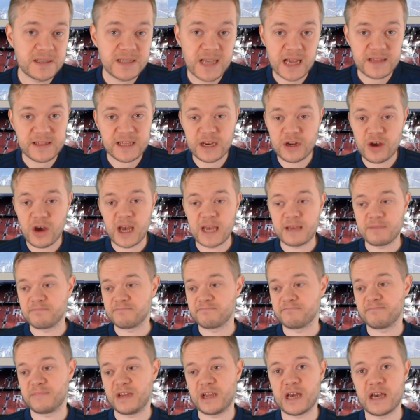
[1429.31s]
Saturday night,
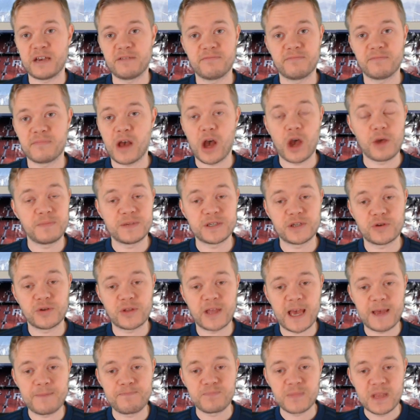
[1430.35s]
I hope it's a
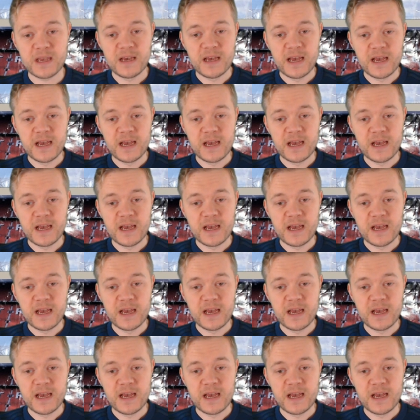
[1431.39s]
good game.